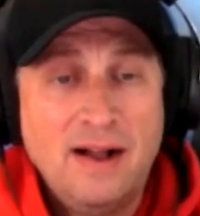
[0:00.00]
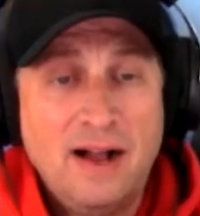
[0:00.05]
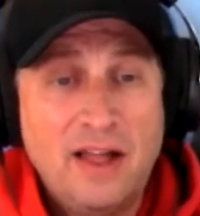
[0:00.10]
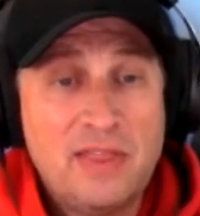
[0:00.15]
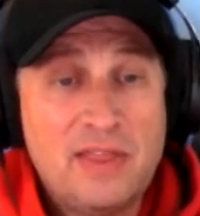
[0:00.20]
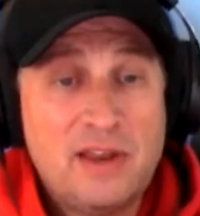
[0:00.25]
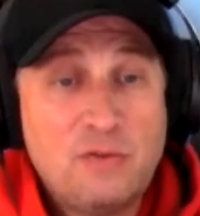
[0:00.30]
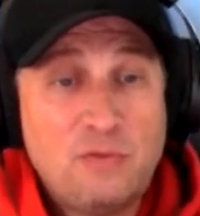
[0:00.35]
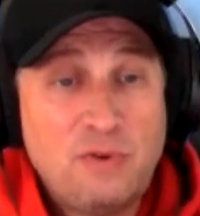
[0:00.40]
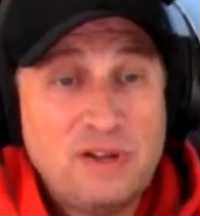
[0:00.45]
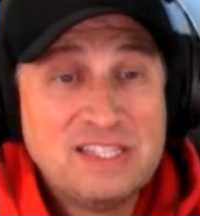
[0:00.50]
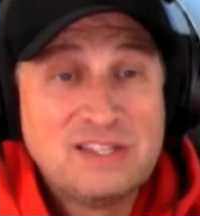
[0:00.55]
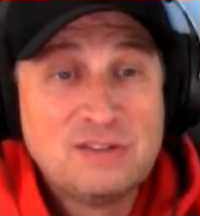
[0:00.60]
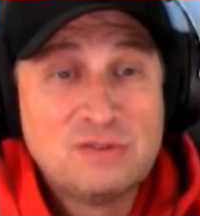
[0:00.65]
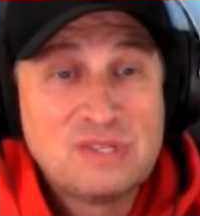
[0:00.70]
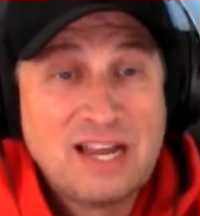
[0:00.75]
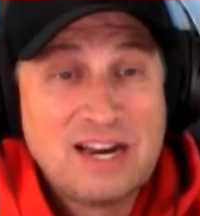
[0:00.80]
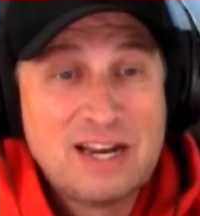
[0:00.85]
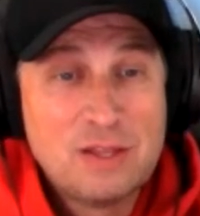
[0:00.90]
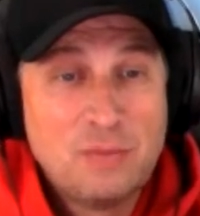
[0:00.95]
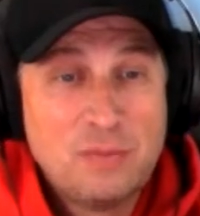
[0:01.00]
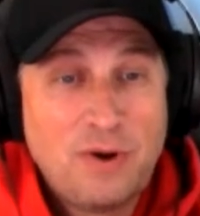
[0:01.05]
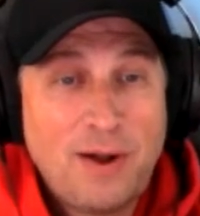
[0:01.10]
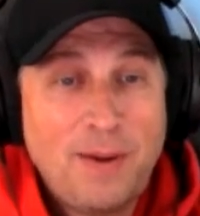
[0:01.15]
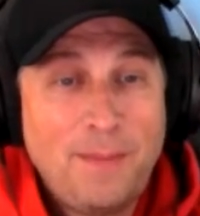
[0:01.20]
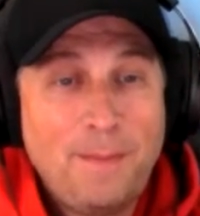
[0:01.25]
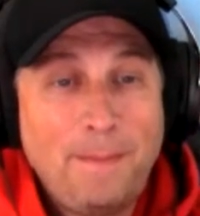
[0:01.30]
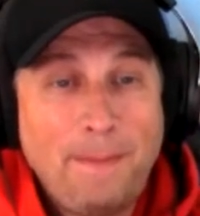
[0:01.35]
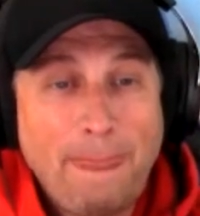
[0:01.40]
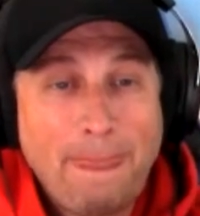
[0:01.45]
On the defensive side of the
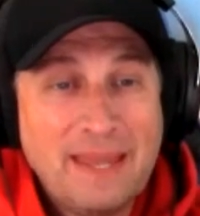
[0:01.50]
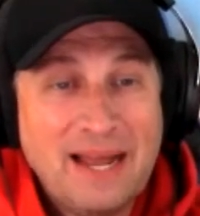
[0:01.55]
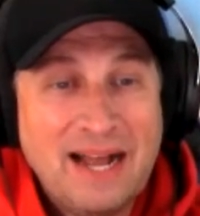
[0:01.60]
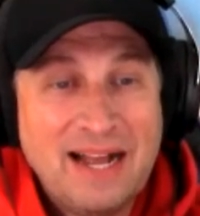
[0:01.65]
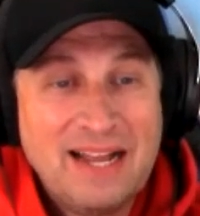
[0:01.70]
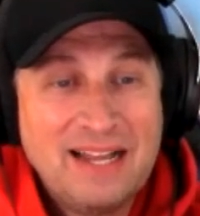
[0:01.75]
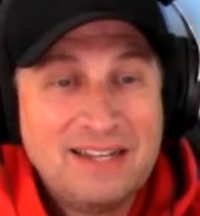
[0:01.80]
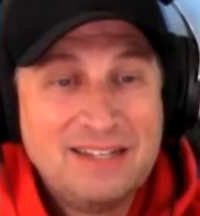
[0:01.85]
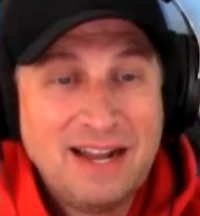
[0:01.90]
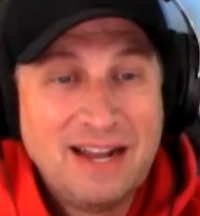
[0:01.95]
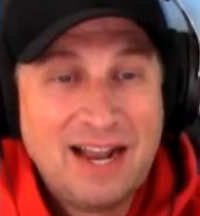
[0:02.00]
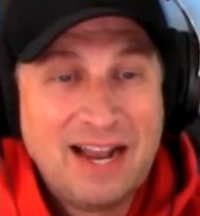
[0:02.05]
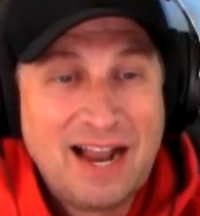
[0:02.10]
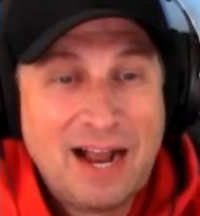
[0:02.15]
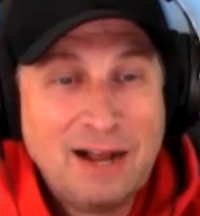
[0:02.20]
ball, I